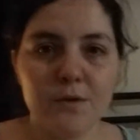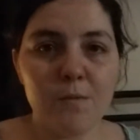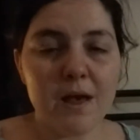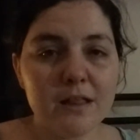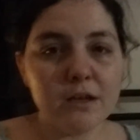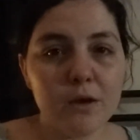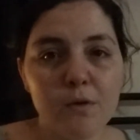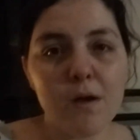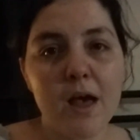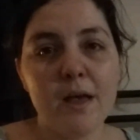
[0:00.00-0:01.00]
A while
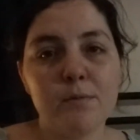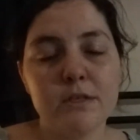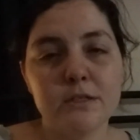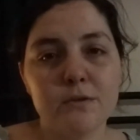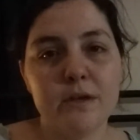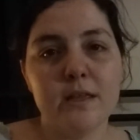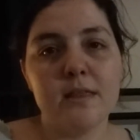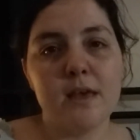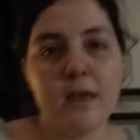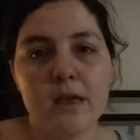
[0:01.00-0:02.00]
ago, I was doing
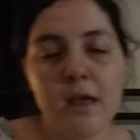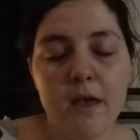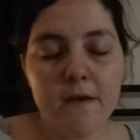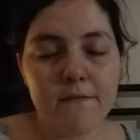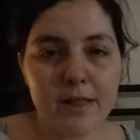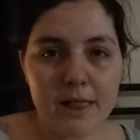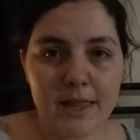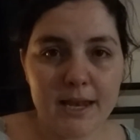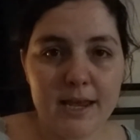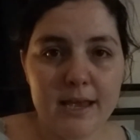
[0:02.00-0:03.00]
the
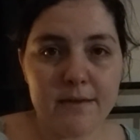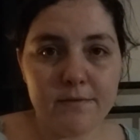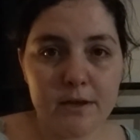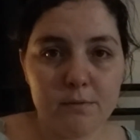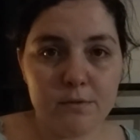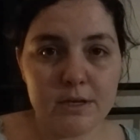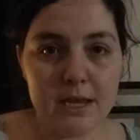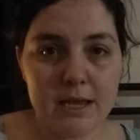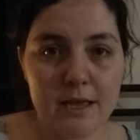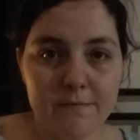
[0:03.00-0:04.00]
FlyLady evening
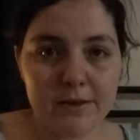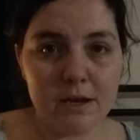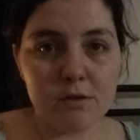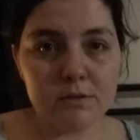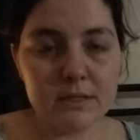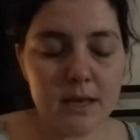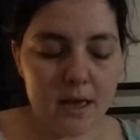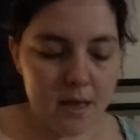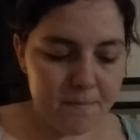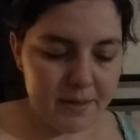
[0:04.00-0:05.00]
routine in videos,
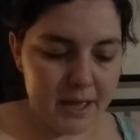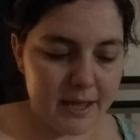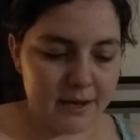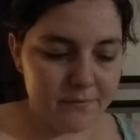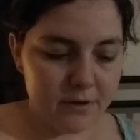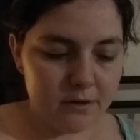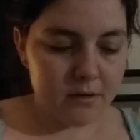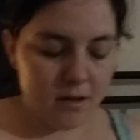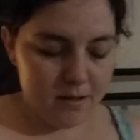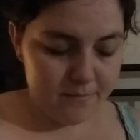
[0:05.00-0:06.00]
but I never
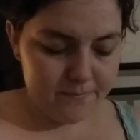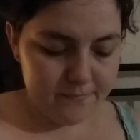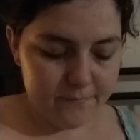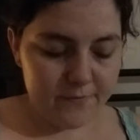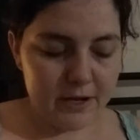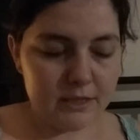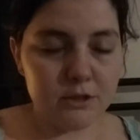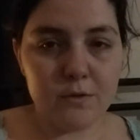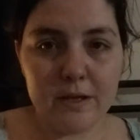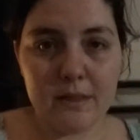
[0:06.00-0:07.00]
finished
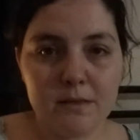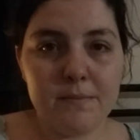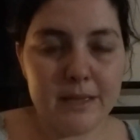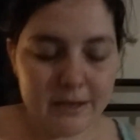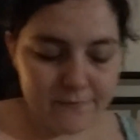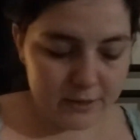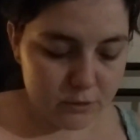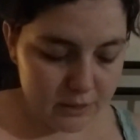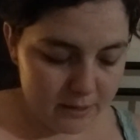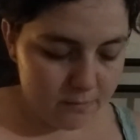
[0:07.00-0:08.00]
doing them
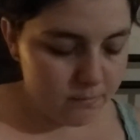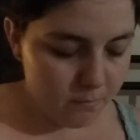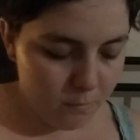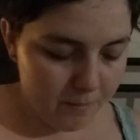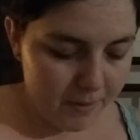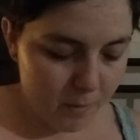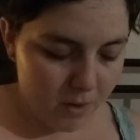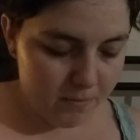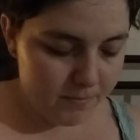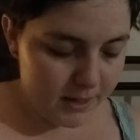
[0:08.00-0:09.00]
individually one by
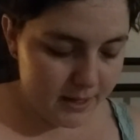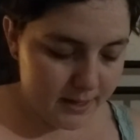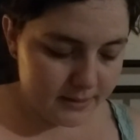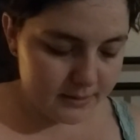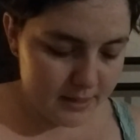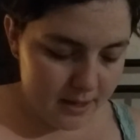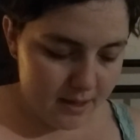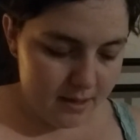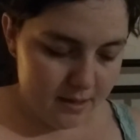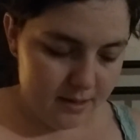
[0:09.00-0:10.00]
one because
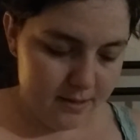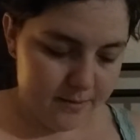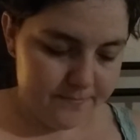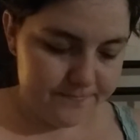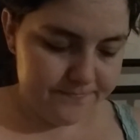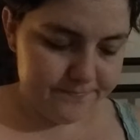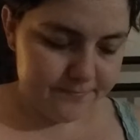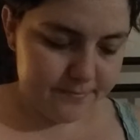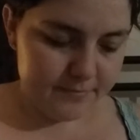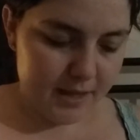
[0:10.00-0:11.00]

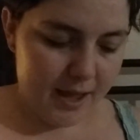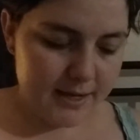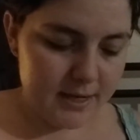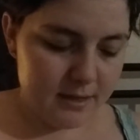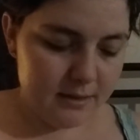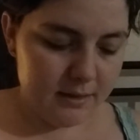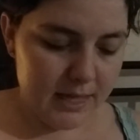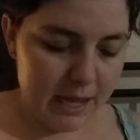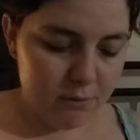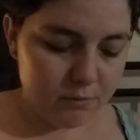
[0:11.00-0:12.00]
I did
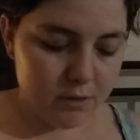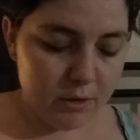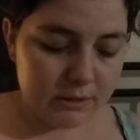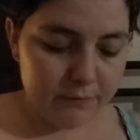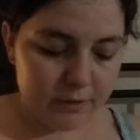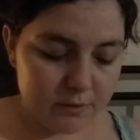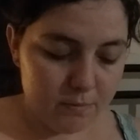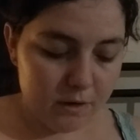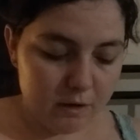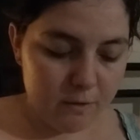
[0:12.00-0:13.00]
layout clothes for
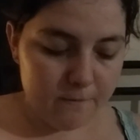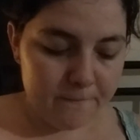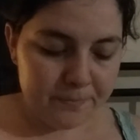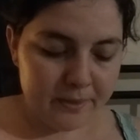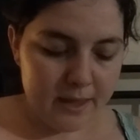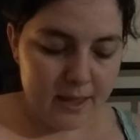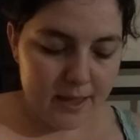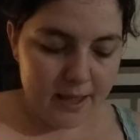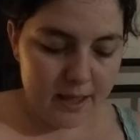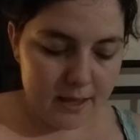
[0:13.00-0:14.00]
tomorrow
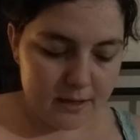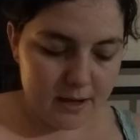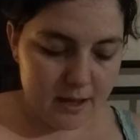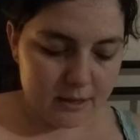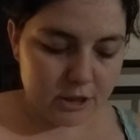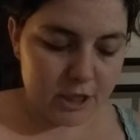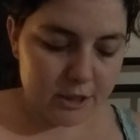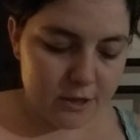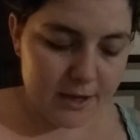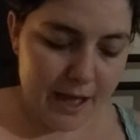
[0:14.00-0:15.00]
and
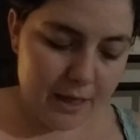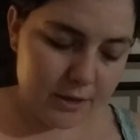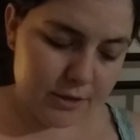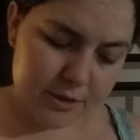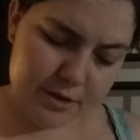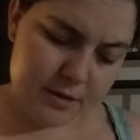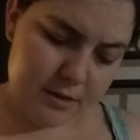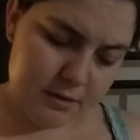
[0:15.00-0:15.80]
check your calendar,